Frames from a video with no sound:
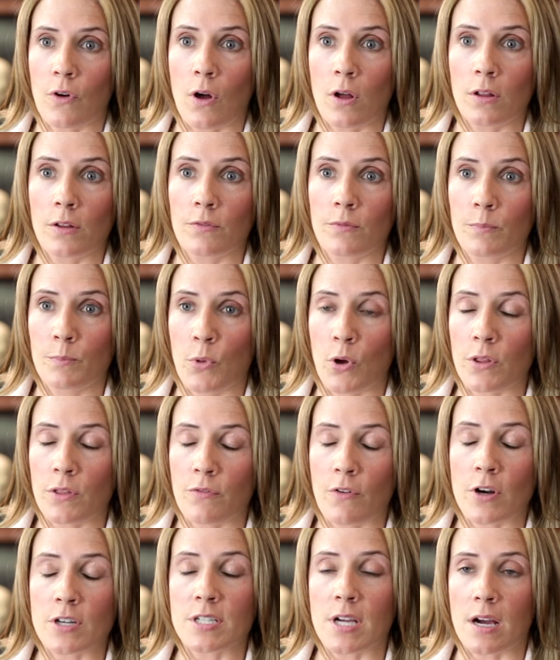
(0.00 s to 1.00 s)
All of, both
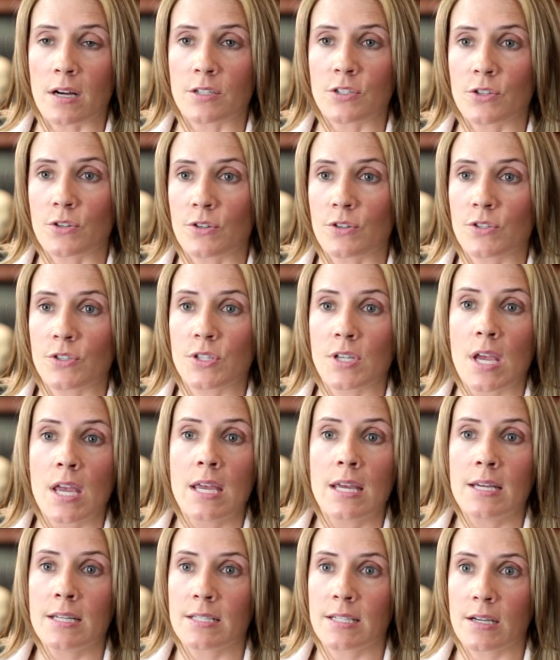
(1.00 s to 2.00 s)
of our doctors
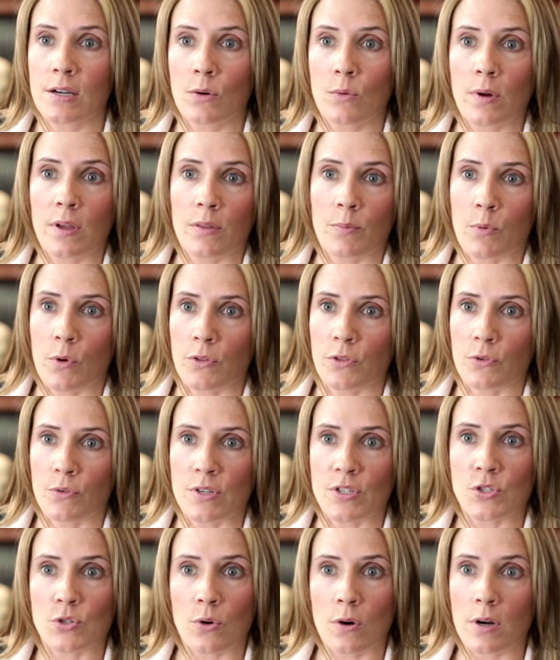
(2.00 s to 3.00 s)
deal with both the
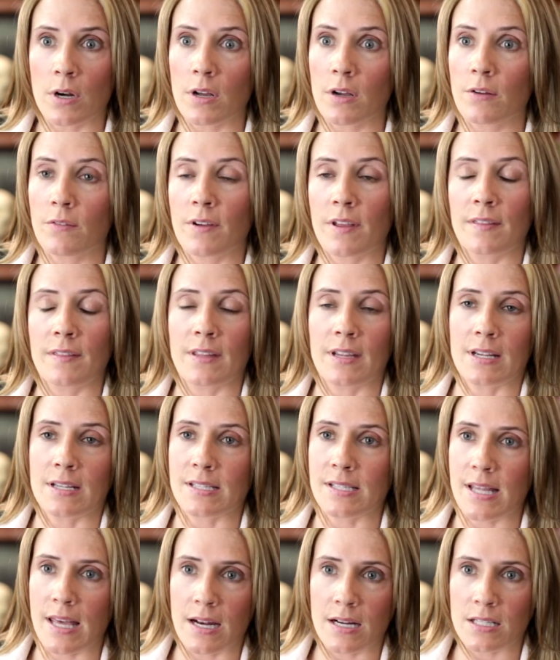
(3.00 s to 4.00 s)
restorative and the
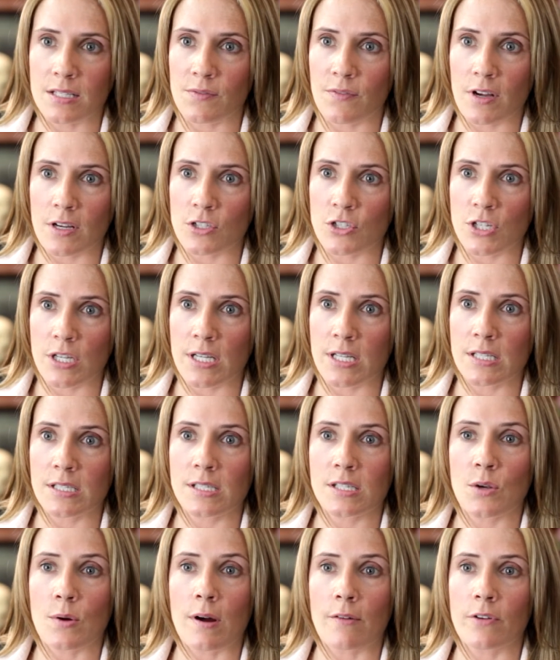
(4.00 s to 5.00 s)
aesthetics
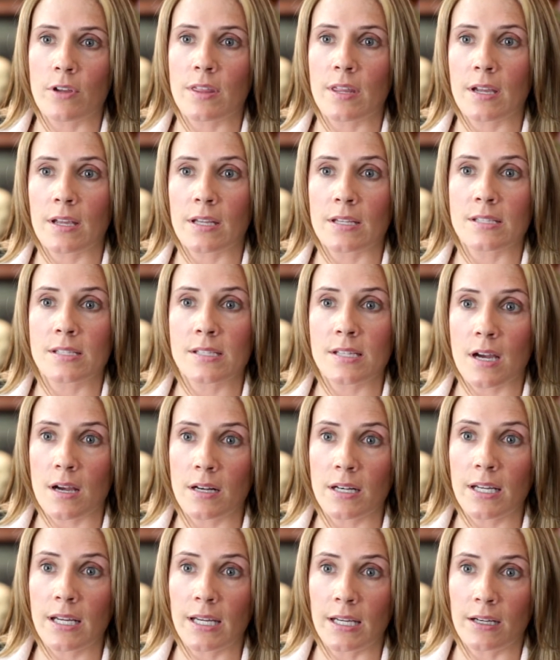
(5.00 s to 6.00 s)
function, so everything is
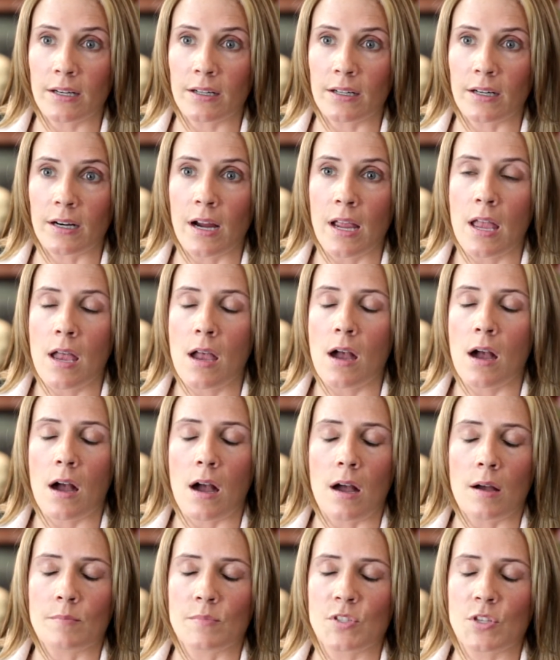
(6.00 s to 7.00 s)
done here.
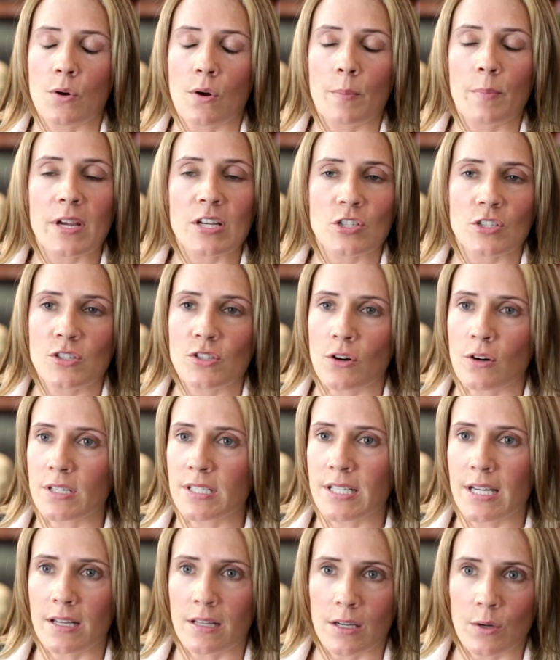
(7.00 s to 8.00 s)
Um, so our patients
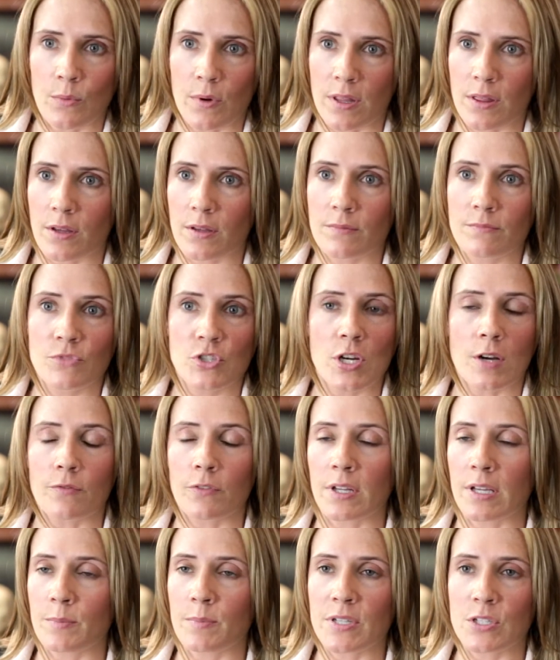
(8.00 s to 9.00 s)
aren't dealing with
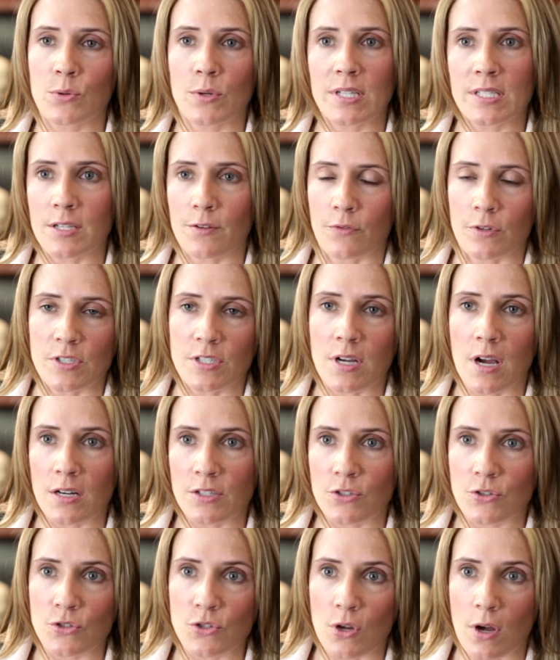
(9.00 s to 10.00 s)
shuffling between different
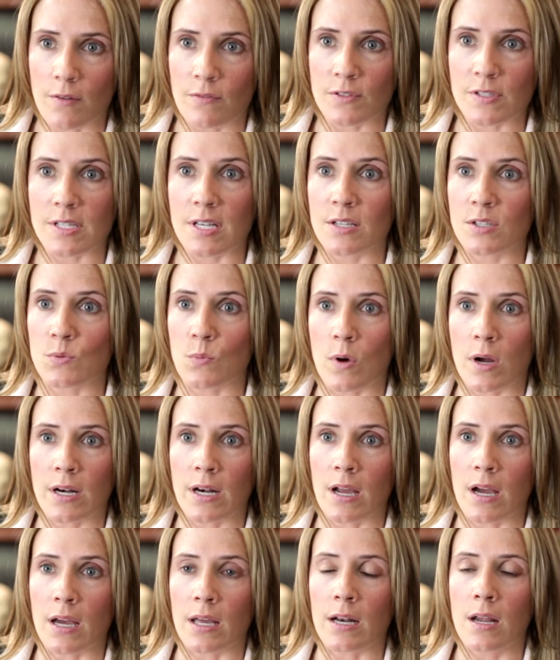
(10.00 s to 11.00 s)
doctors' offices,
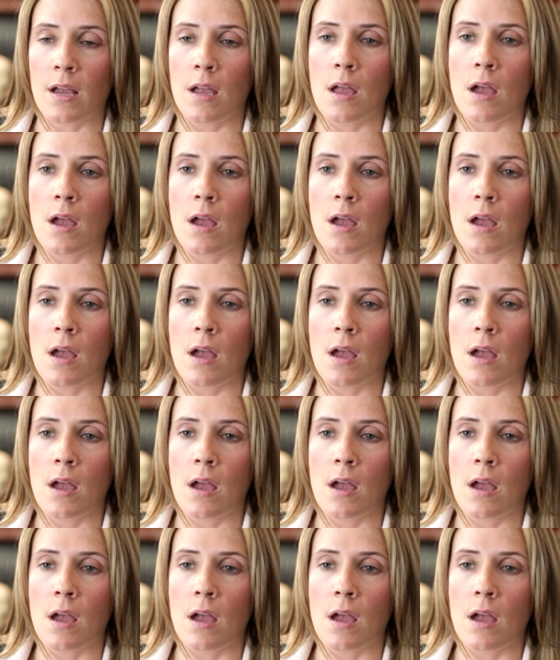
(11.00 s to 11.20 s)
whatnot.